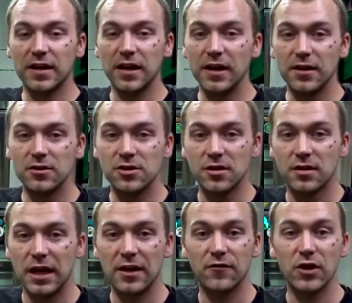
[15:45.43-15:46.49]
cage
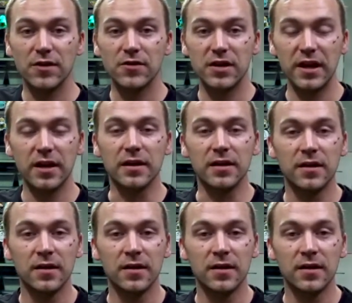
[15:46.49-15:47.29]
every other day.